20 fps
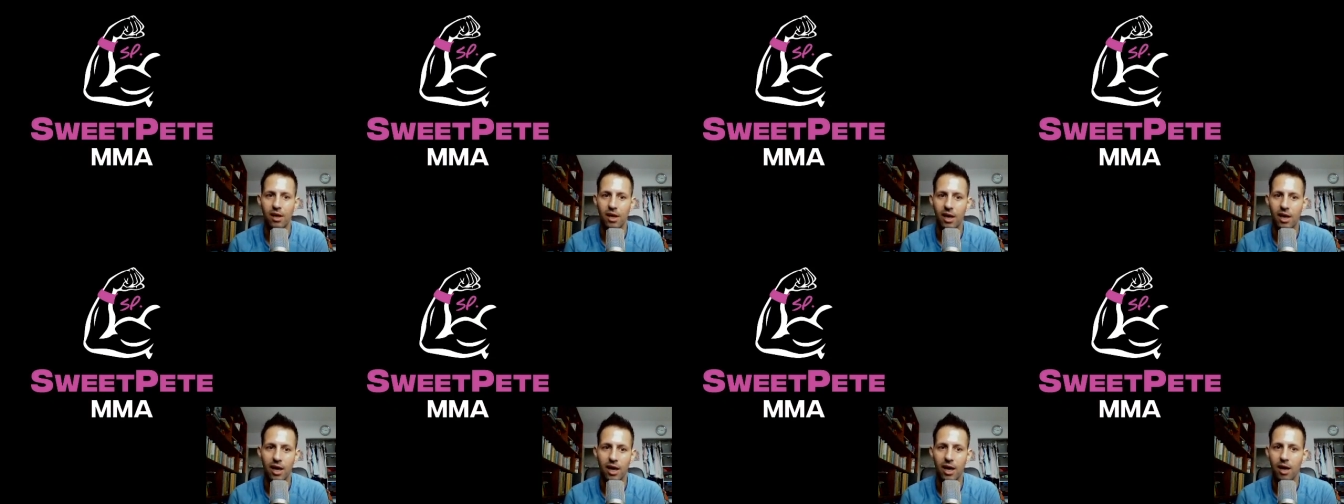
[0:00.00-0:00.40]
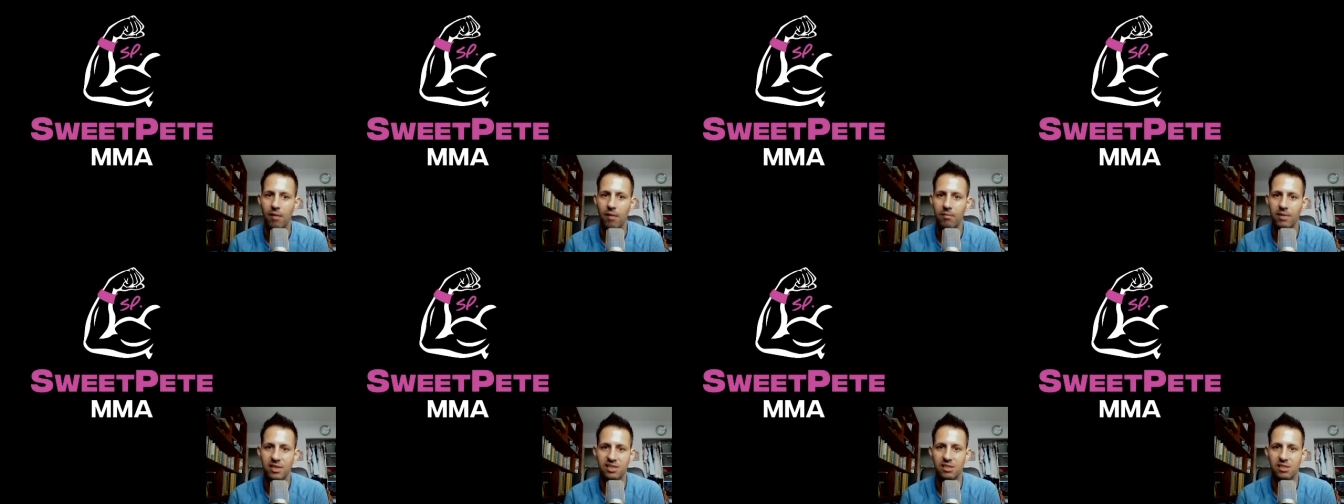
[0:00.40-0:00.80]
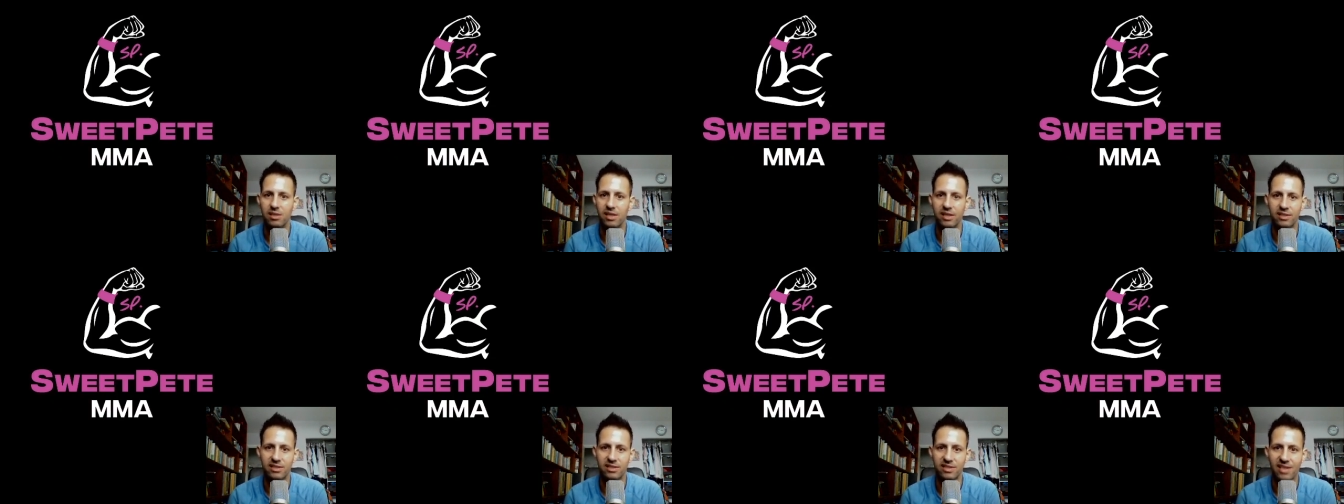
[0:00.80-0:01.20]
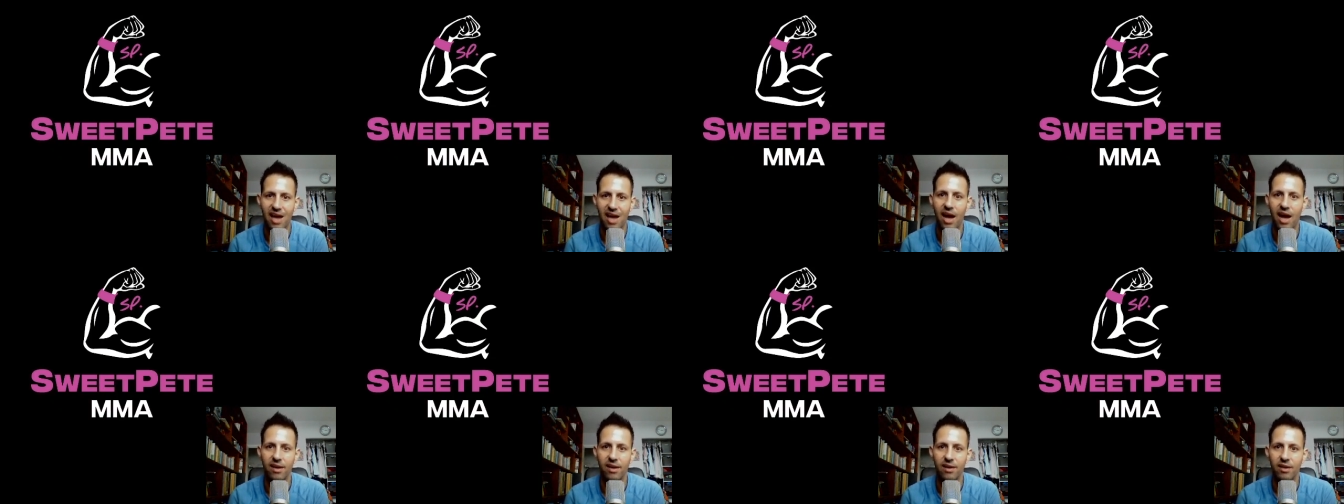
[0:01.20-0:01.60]
It's
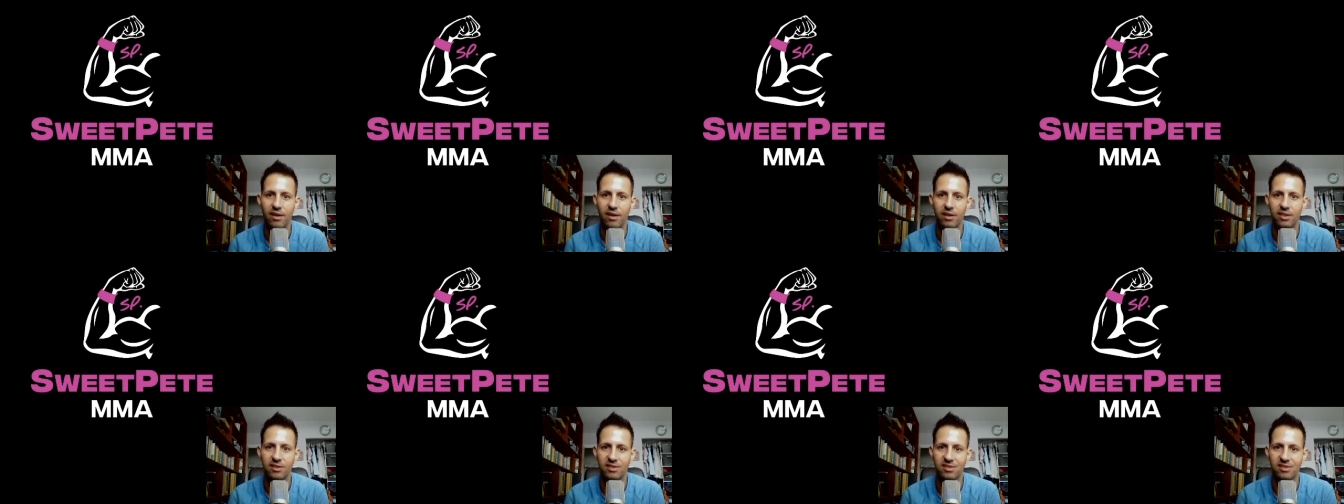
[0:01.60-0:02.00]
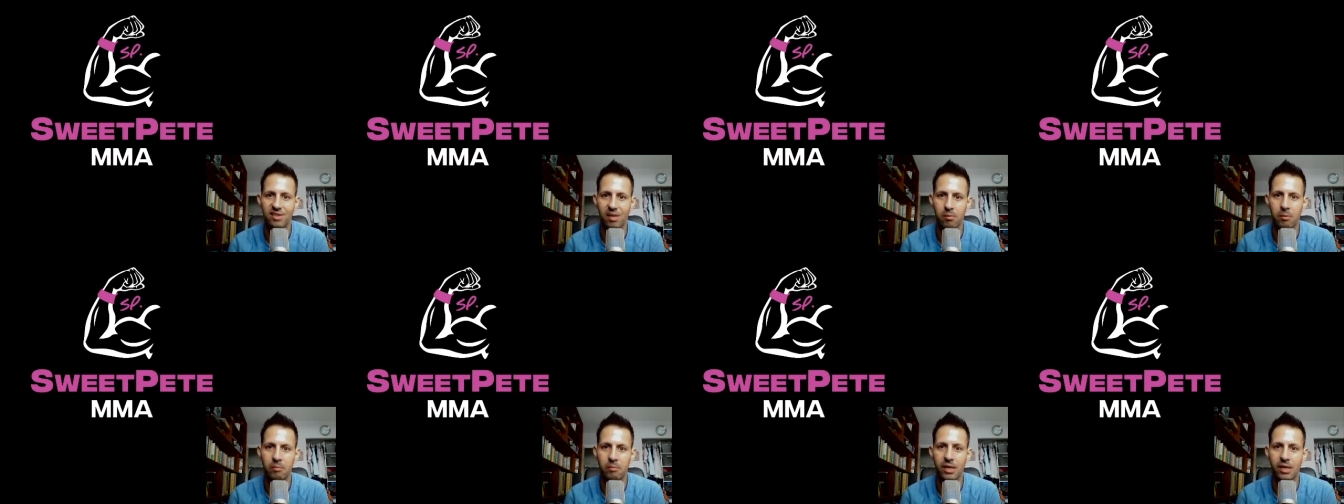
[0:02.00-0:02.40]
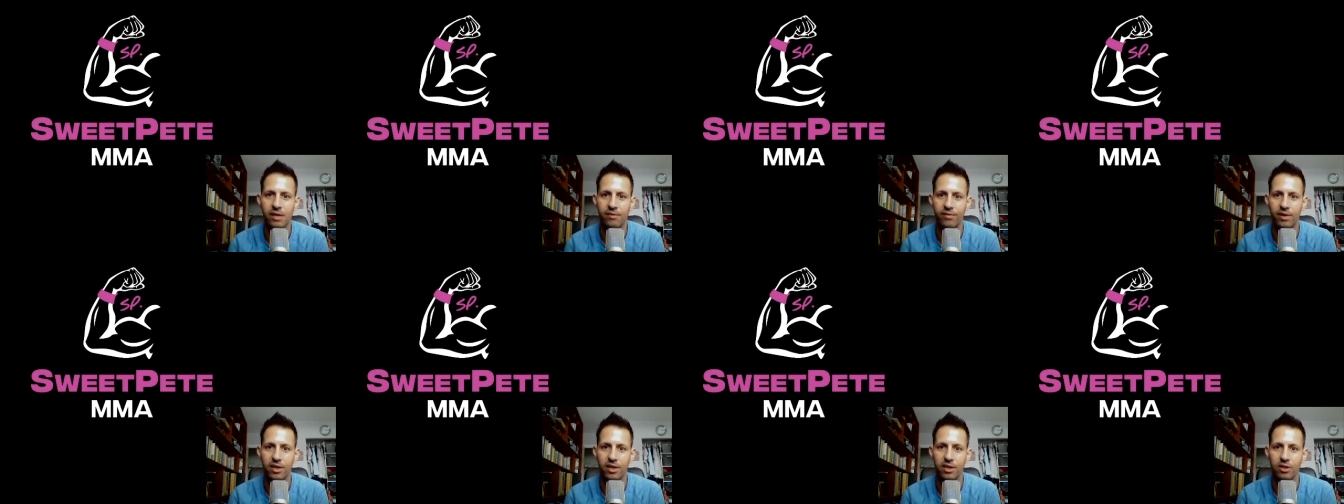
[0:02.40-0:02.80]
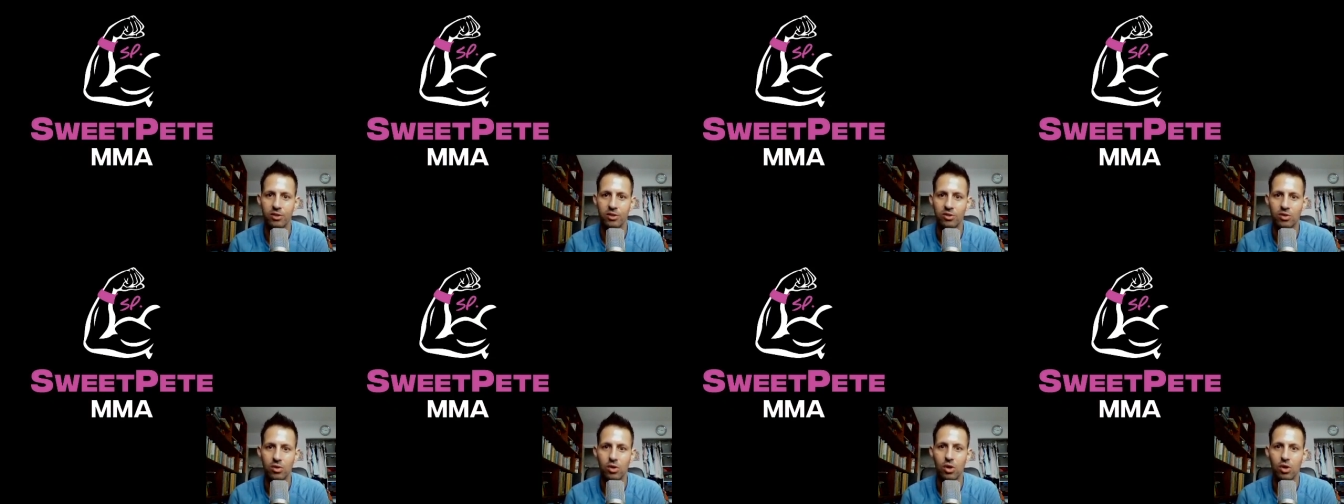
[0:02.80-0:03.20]
sad because these MMA
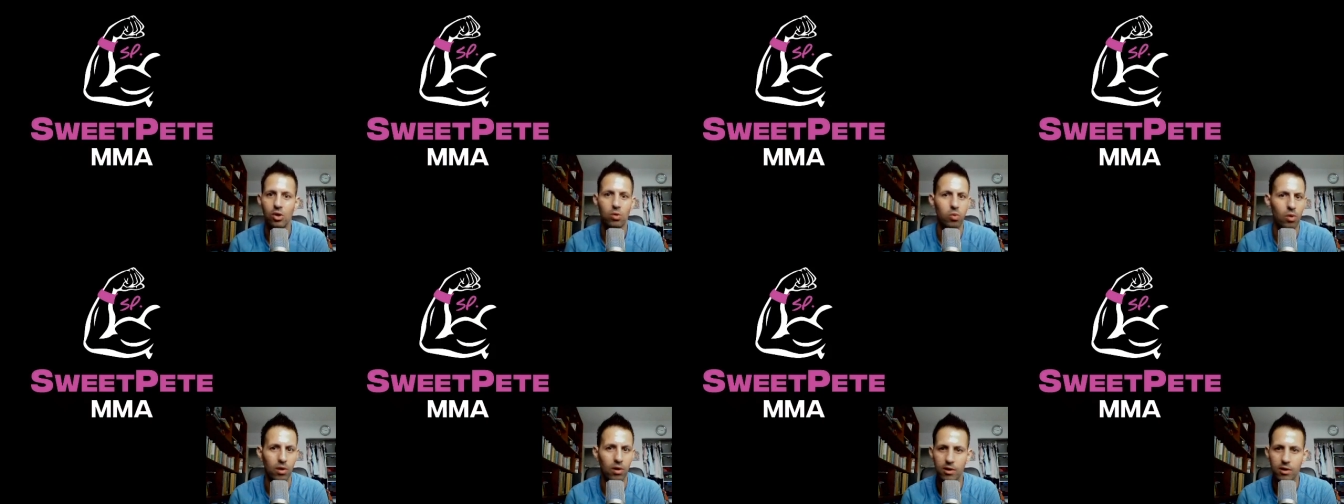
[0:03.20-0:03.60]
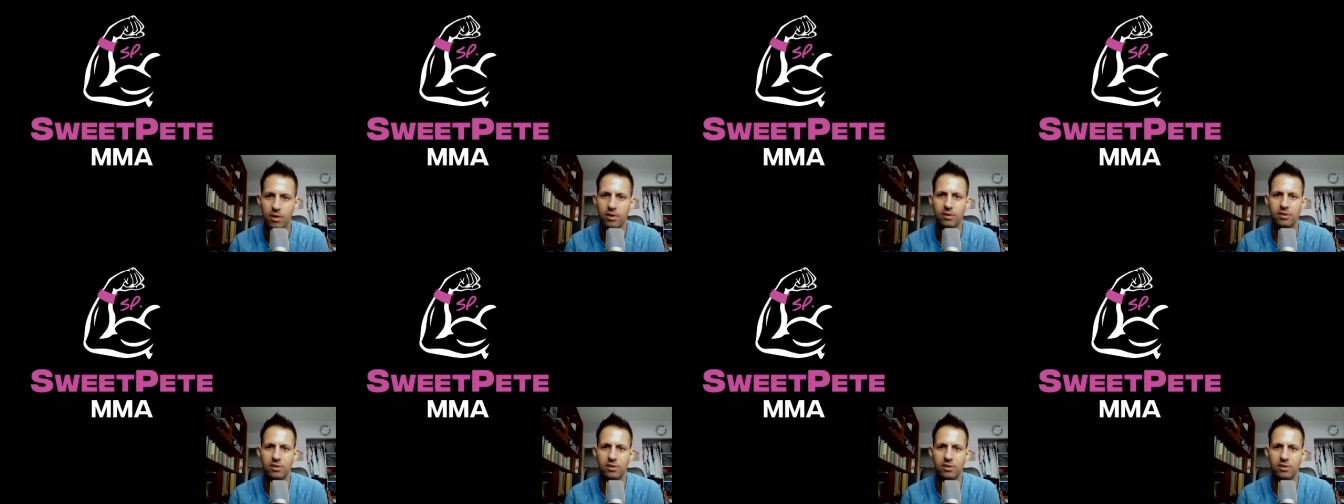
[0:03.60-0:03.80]
fighters who are